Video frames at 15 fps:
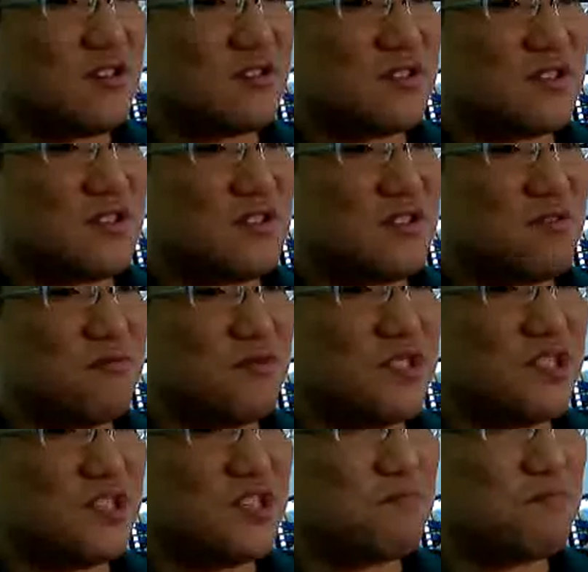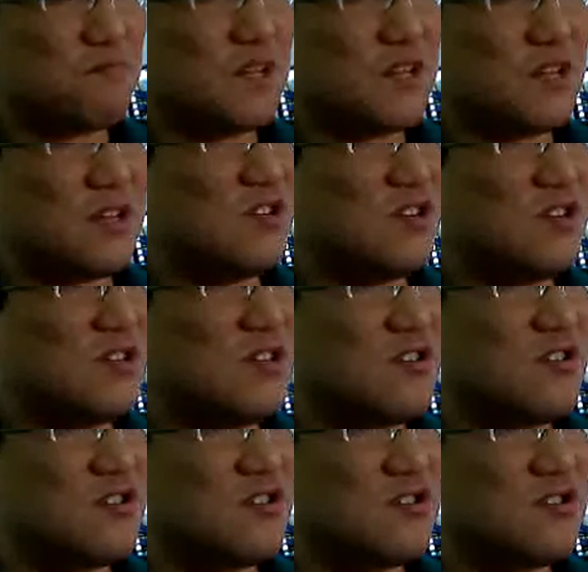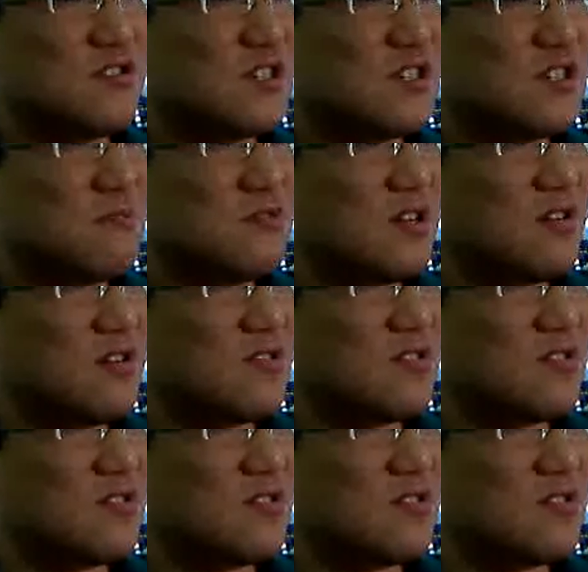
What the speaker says: kind of this menu comes out.